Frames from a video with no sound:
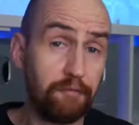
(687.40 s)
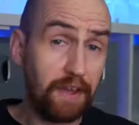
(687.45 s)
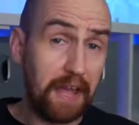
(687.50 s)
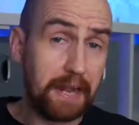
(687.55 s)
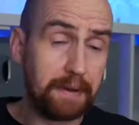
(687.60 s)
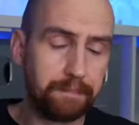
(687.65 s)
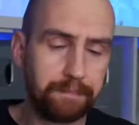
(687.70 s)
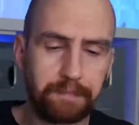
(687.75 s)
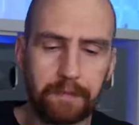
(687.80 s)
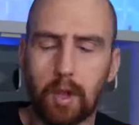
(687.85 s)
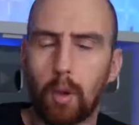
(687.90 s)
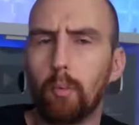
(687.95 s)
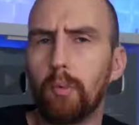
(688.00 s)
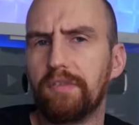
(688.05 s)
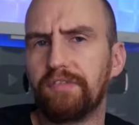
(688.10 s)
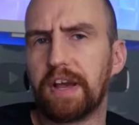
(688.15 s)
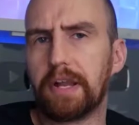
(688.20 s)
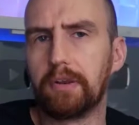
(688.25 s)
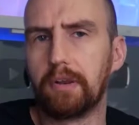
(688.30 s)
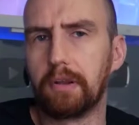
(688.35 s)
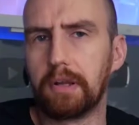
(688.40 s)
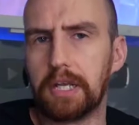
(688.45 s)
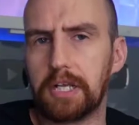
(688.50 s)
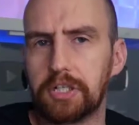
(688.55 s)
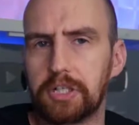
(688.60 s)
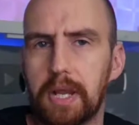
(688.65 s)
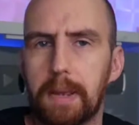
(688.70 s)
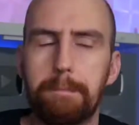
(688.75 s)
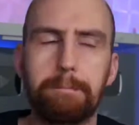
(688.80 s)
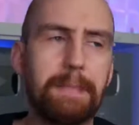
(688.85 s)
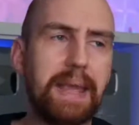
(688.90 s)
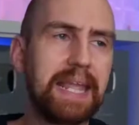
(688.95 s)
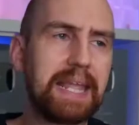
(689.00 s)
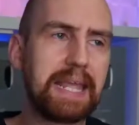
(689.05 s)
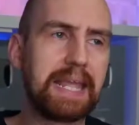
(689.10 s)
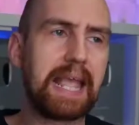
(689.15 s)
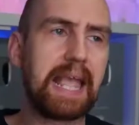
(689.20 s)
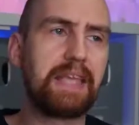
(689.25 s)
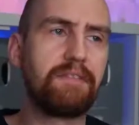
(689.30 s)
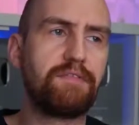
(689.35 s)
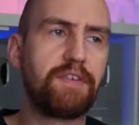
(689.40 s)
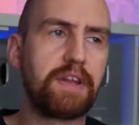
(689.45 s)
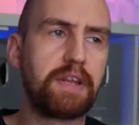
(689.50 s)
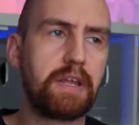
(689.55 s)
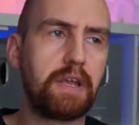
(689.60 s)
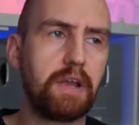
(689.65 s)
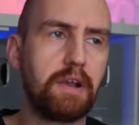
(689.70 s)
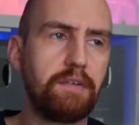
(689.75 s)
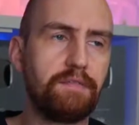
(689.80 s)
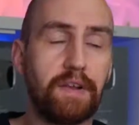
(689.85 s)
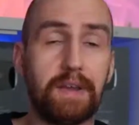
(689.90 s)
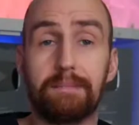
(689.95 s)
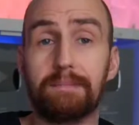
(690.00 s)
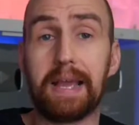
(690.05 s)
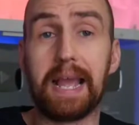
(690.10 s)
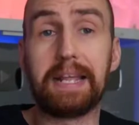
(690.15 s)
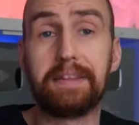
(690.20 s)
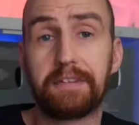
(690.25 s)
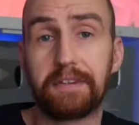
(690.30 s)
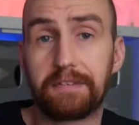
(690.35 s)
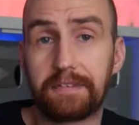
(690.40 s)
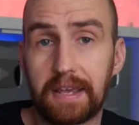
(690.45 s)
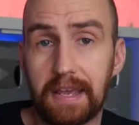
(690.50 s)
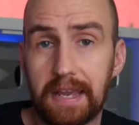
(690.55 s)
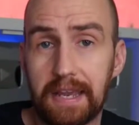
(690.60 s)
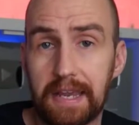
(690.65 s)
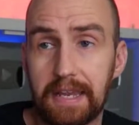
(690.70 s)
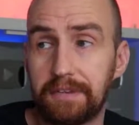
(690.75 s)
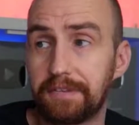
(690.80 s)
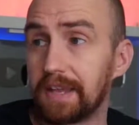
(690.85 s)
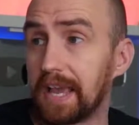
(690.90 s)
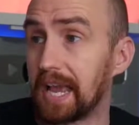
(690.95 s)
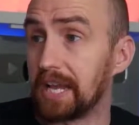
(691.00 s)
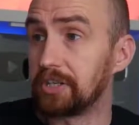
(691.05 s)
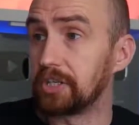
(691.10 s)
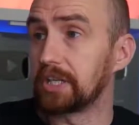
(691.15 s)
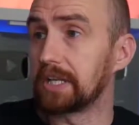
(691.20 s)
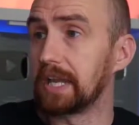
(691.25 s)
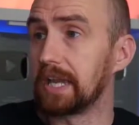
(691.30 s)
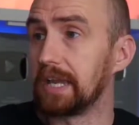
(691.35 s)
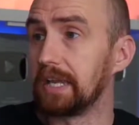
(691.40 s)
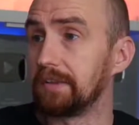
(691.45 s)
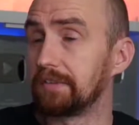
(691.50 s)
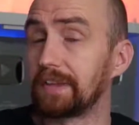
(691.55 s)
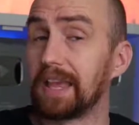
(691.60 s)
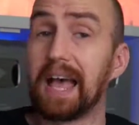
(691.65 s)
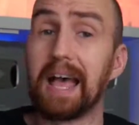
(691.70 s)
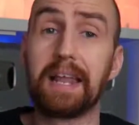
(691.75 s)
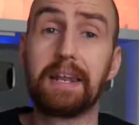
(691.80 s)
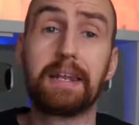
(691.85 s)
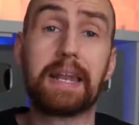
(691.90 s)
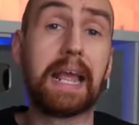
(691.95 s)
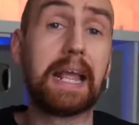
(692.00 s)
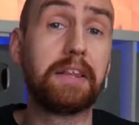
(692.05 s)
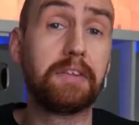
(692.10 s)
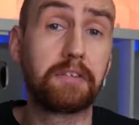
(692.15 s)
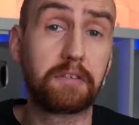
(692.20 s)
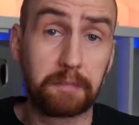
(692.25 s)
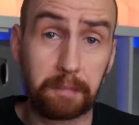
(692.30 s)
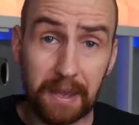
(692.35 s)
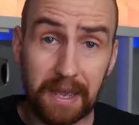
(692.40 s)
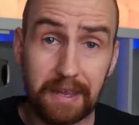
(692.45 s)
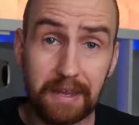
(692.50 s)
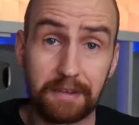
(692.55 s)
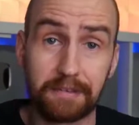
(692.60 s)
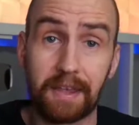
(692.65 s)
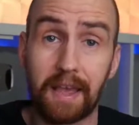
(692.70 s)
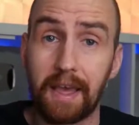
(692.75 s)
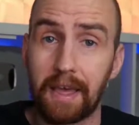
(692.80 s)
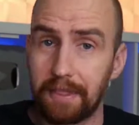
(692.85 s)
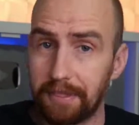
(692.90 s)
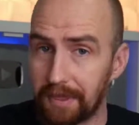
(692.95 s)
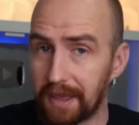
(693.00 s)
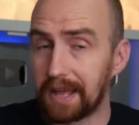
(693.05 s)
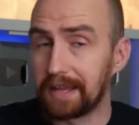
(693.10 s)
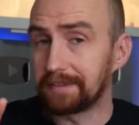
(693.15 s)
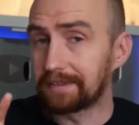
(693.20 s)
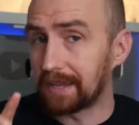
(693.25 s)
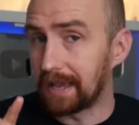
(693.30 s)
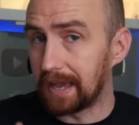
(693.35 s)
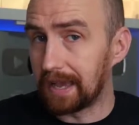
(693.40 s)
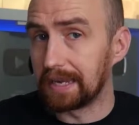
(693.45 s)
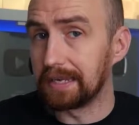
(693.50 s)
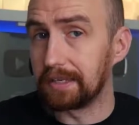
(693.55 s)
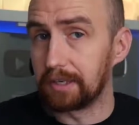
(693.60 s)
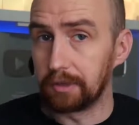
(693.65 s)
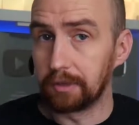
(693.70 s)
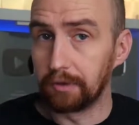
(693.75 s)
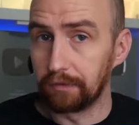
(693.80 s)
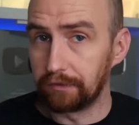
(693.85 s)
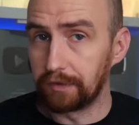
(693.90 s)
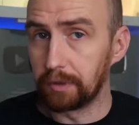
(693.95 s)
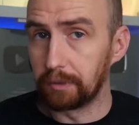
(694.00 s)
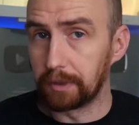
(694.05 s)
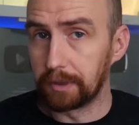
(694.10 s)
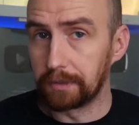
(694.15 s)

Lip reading: then, with that knowledge, making a video that entertains, educates, and inspires that ideal viewer.